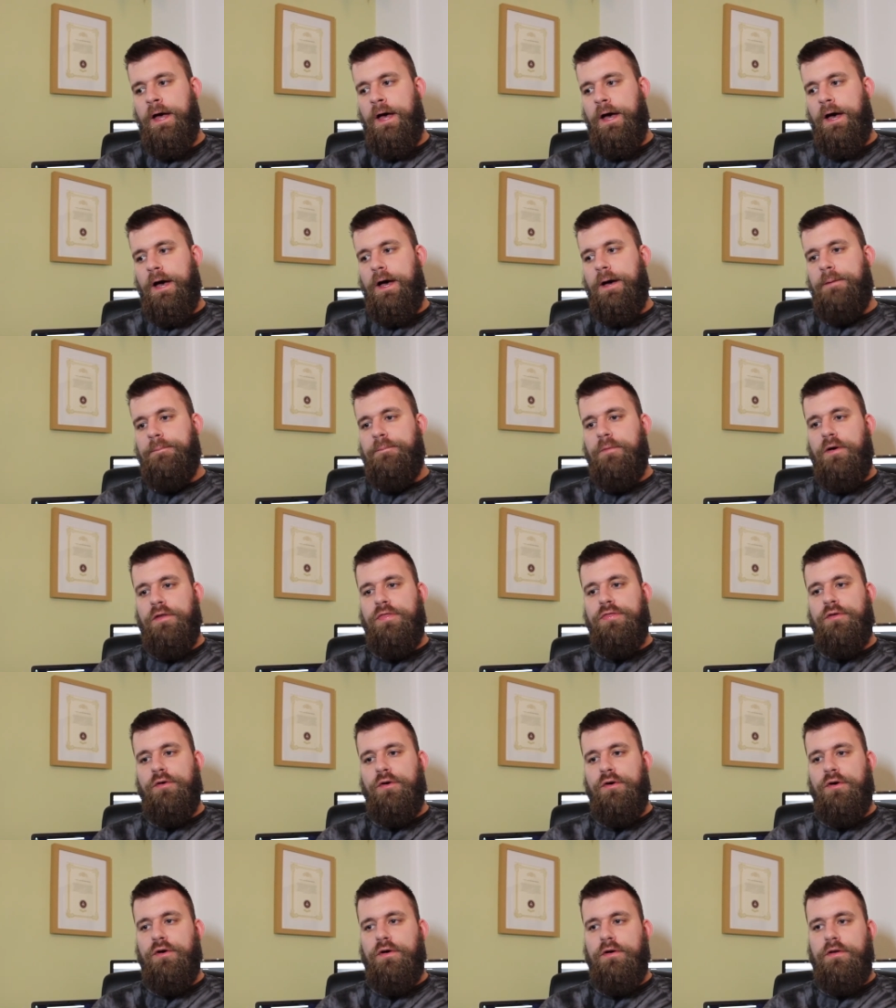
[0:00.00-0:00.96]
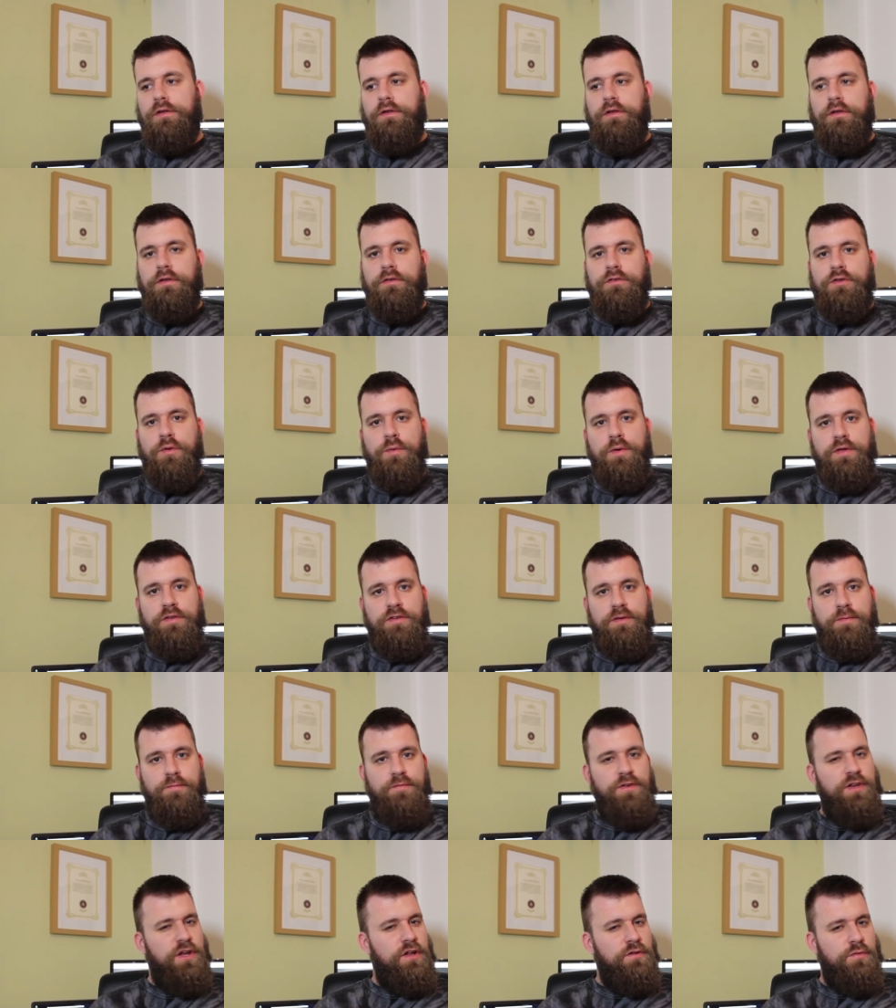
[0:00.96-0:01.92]
I thought doing
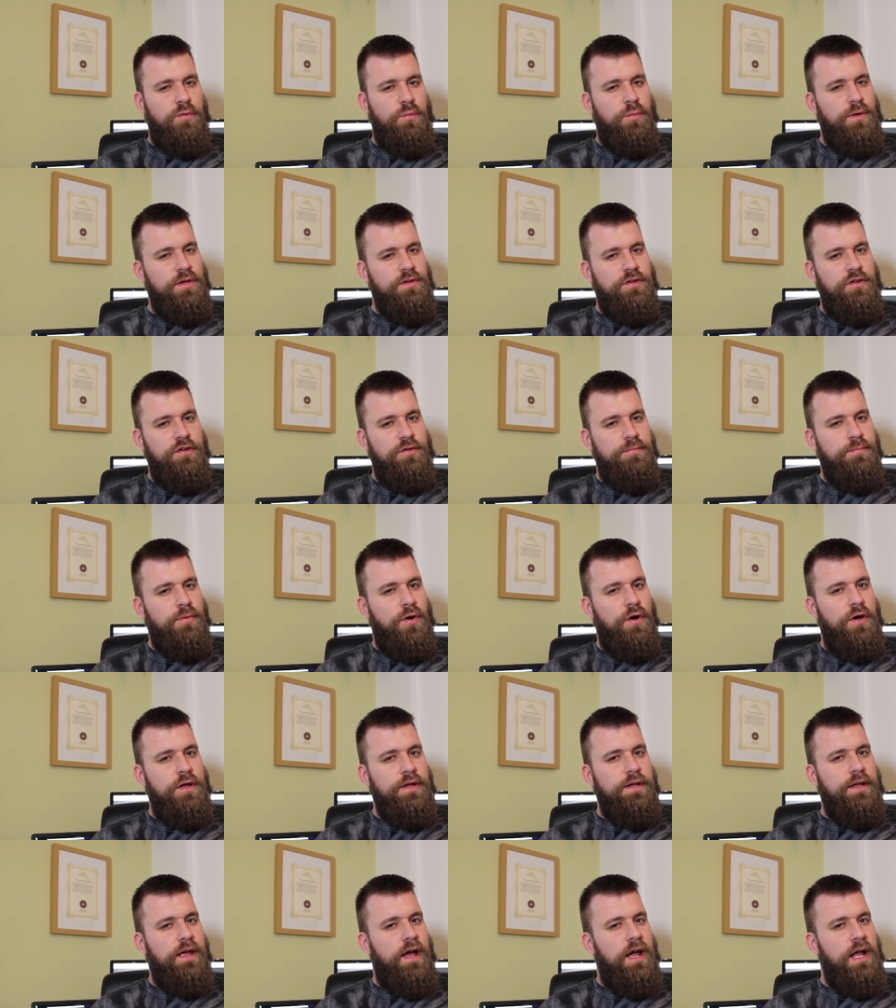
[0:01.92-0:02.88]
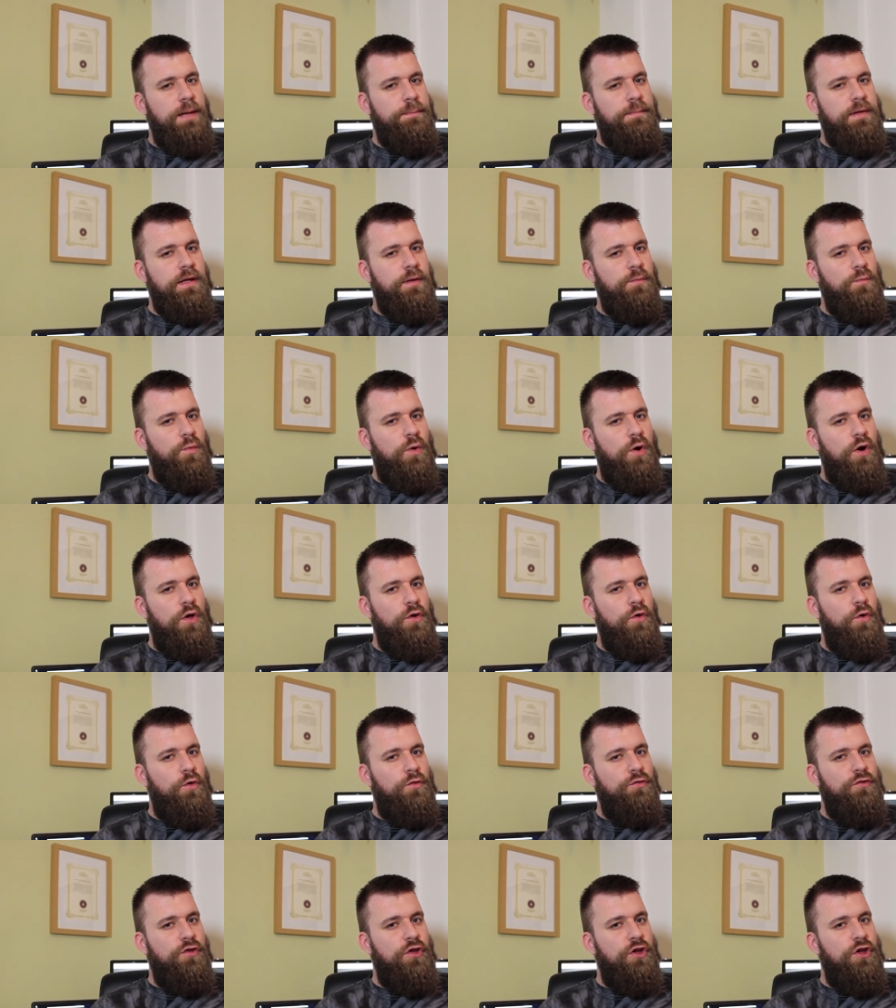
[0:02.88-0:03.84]
some videos with Winters might gain me 1
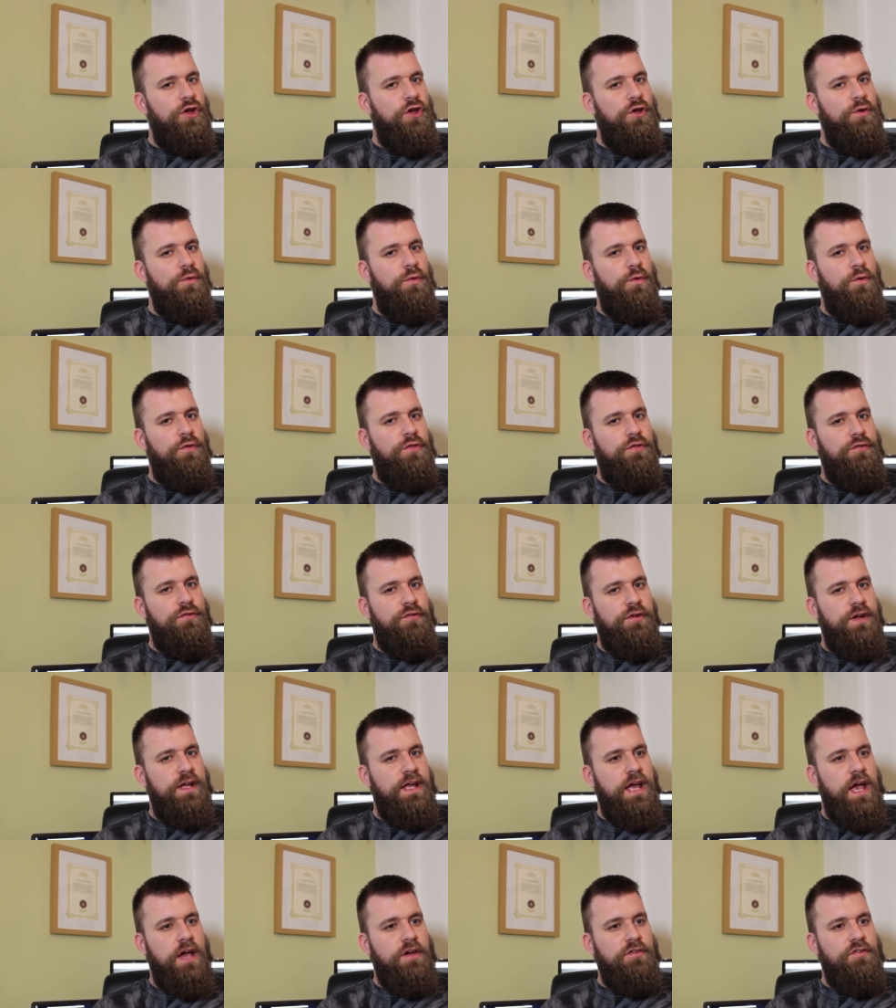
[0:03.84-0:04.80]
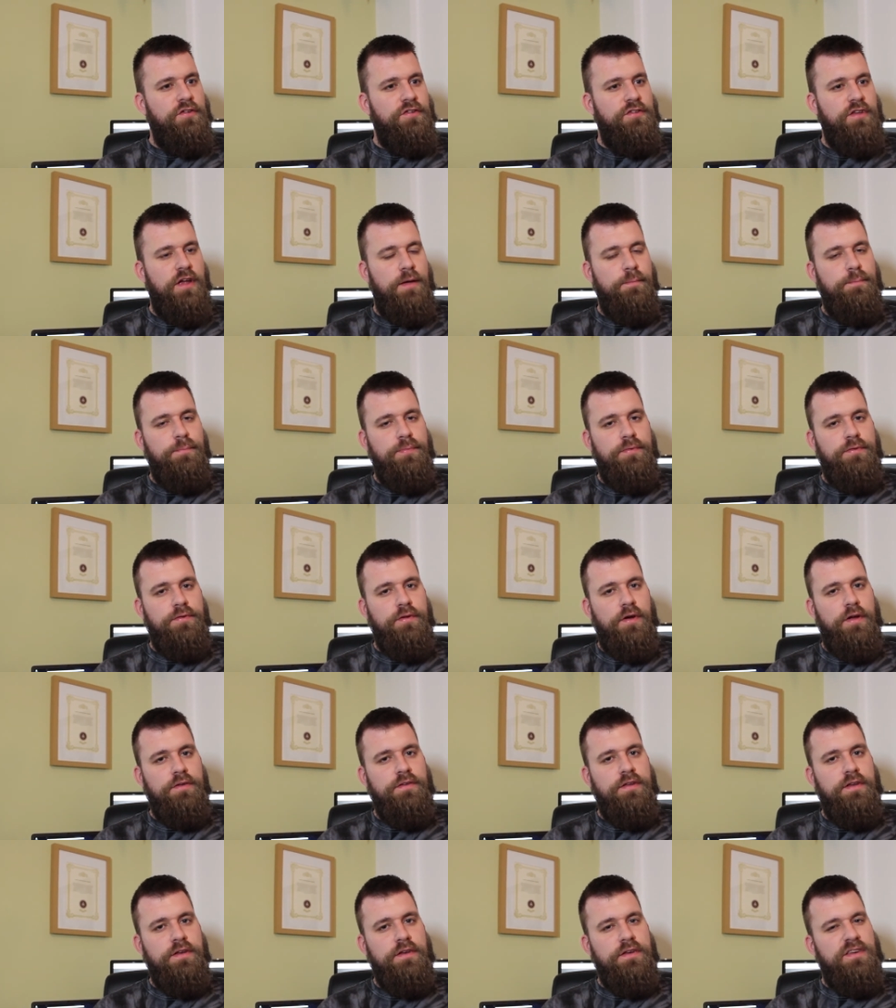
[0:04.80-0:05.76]
or 2 or 3 extra subs. I
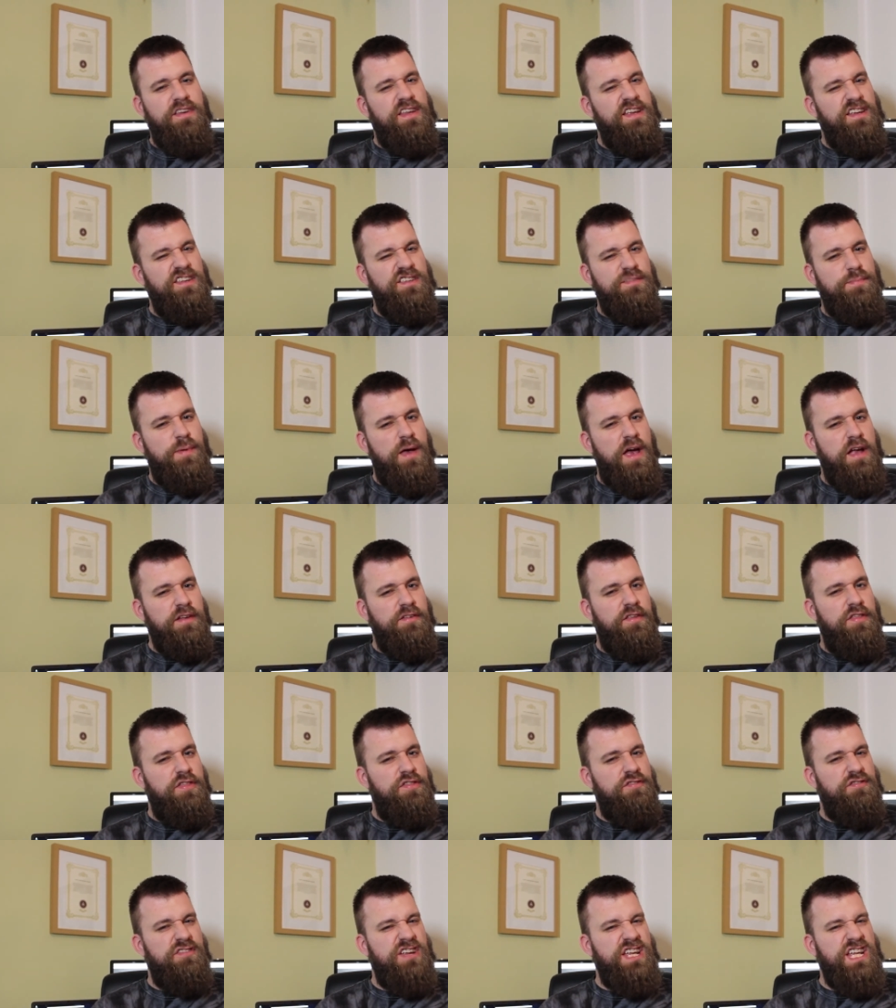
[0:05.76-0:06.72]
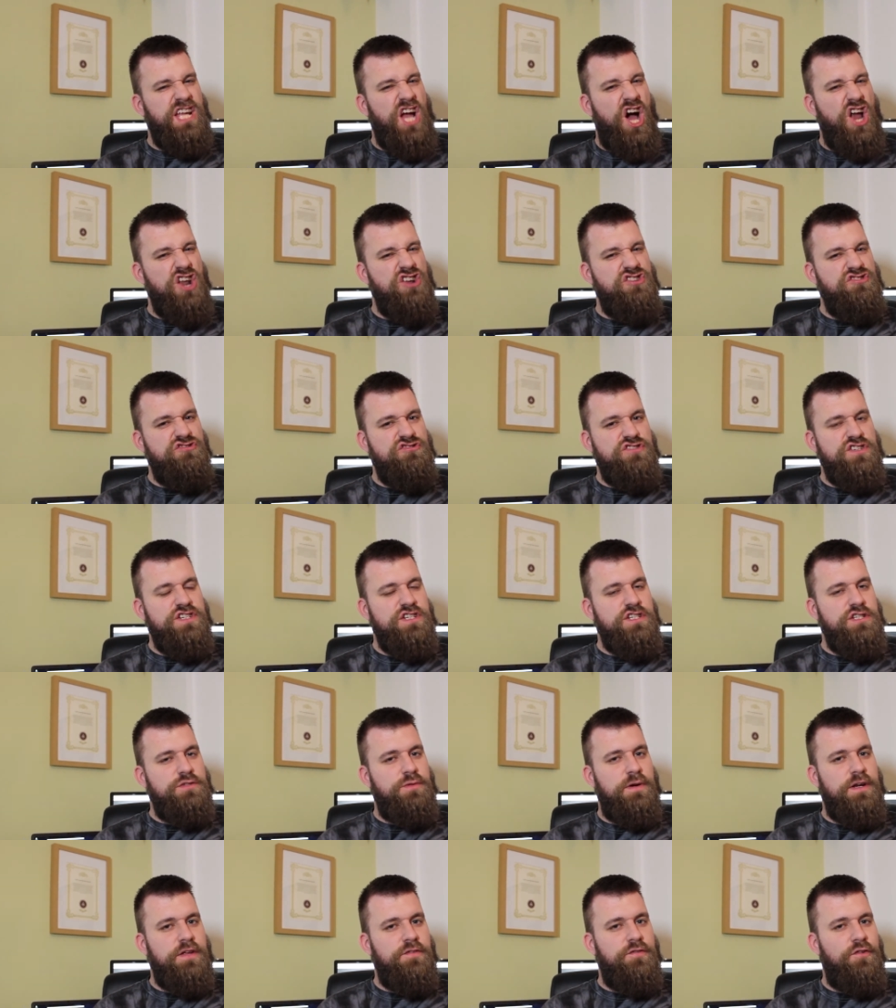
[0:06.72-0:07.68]
didn't expect 300 in
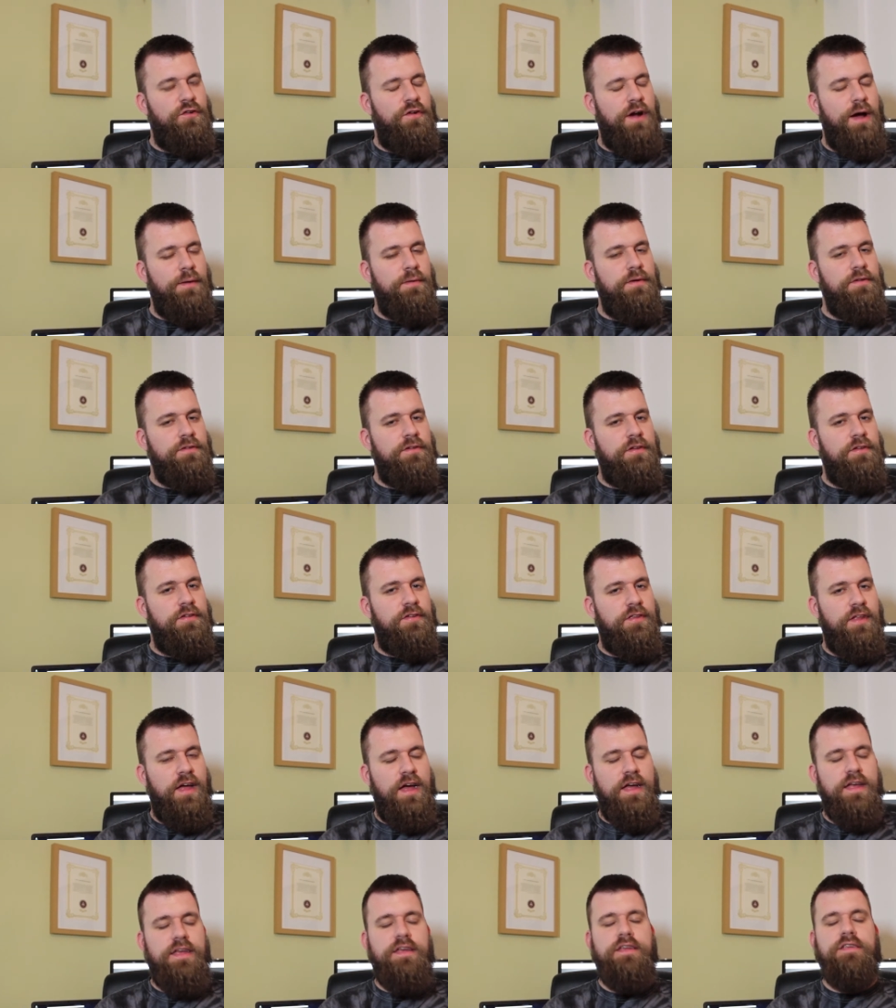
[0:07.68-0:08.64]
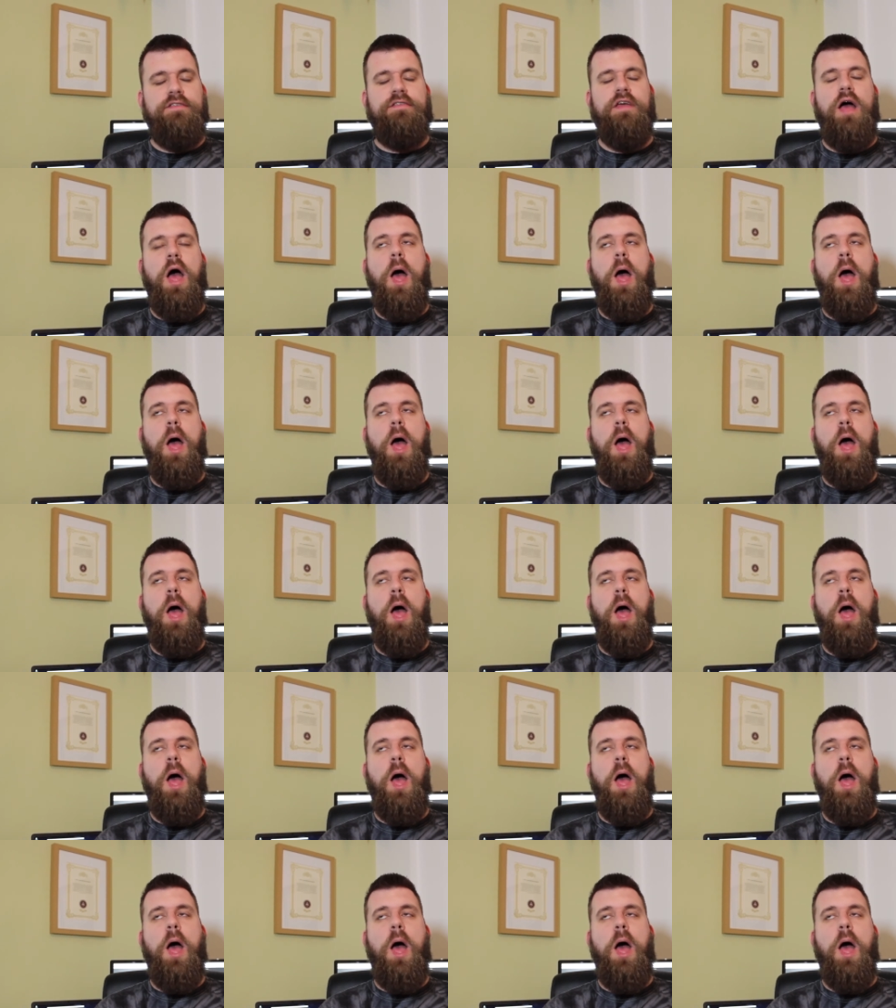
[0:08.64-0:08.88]
24 hours, so that is